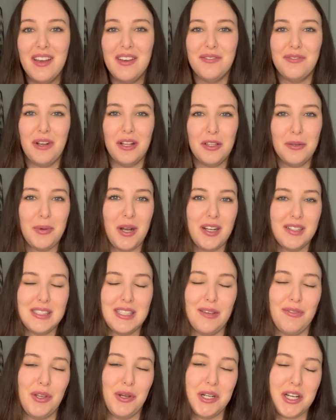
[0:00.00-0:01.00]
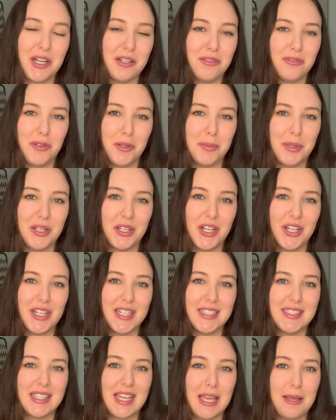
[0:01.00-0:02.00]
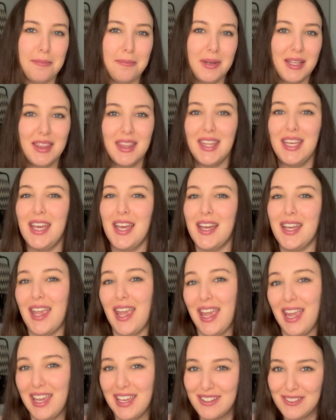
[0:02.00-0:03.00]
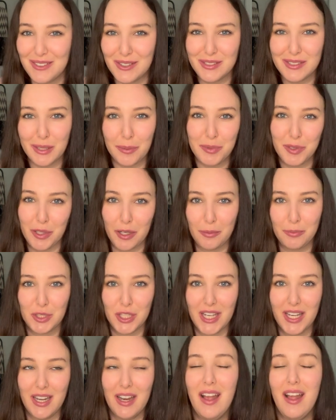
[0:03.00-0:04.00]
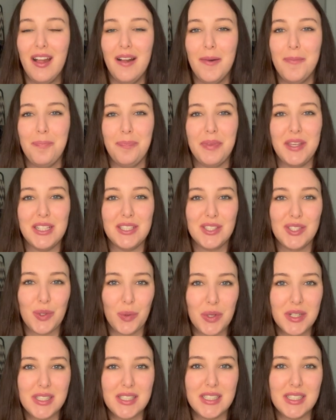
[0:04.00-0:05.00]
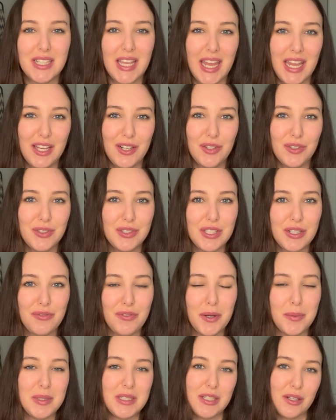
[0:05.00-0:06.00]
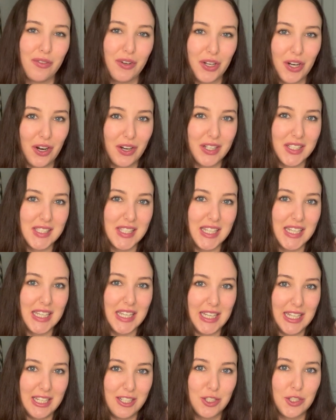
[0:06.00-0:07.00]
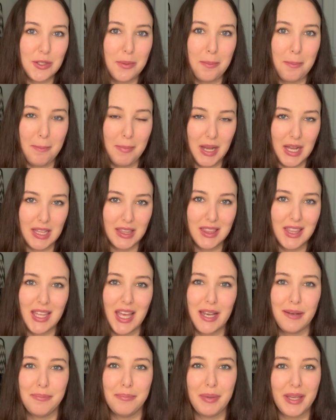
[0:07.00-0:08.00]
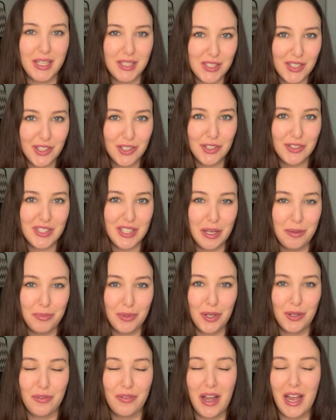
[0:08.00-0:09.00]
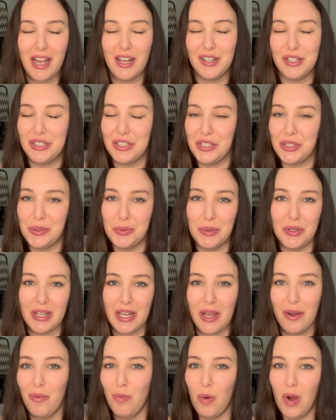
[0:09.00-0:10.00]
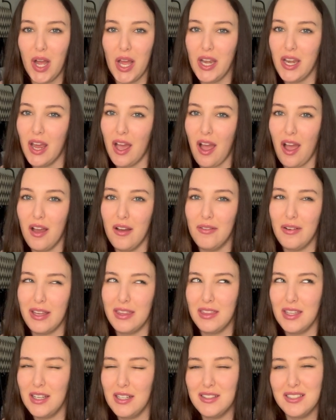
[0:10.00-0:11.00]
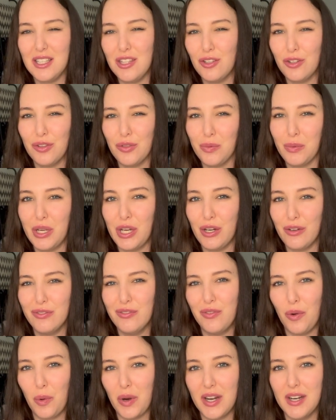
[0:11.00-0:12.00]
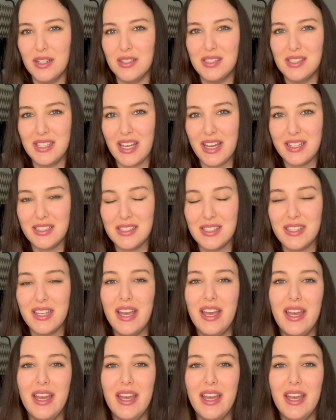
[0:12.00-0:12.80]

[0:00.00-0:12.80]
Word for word: Vellabox, if you're unfamiliar, is a monthly candle subscription. They sourced candles from a different artisan each month, and based on your scent profile, you will get one of, I think it's either three or four scents.